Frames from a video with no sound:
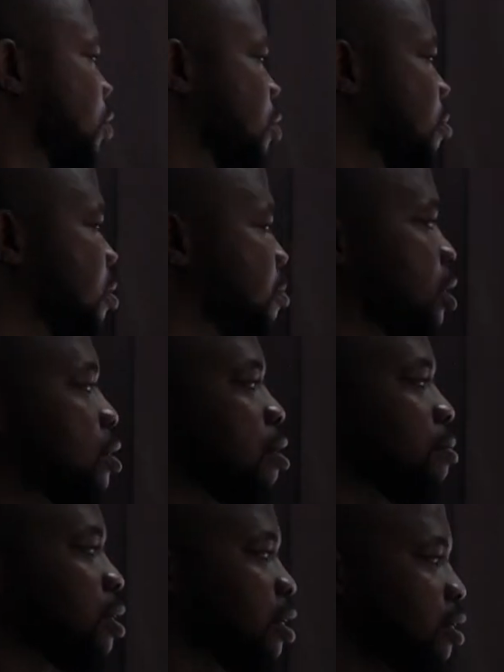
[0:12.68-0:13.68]
human beings
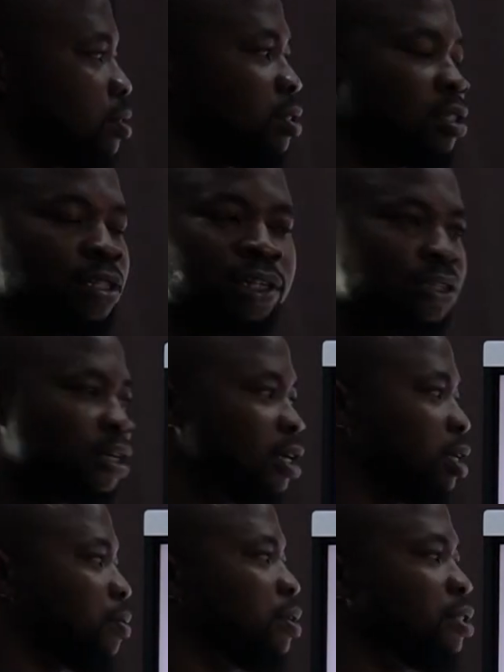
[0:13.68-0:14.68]
communicate using natural
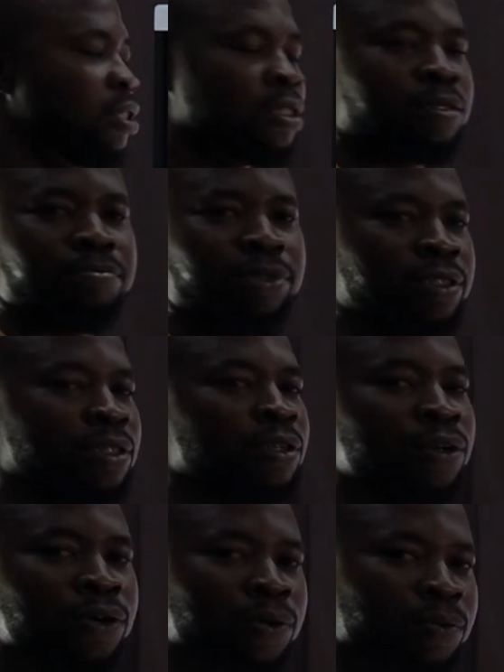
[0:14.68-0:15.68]
languages, but
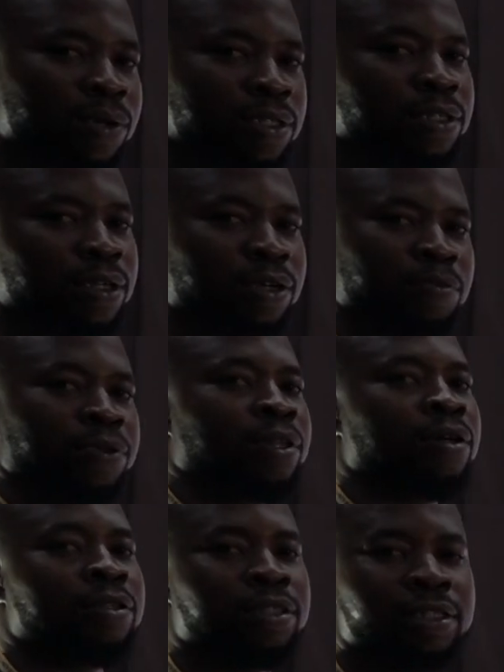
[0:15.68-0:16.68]
what the computer
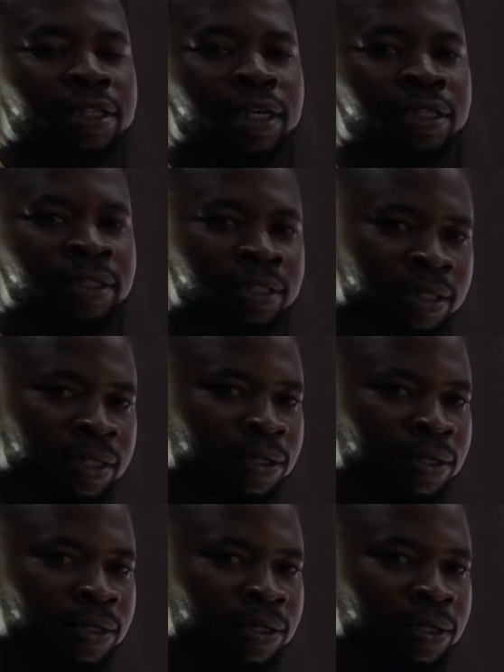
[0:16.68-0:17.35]
understand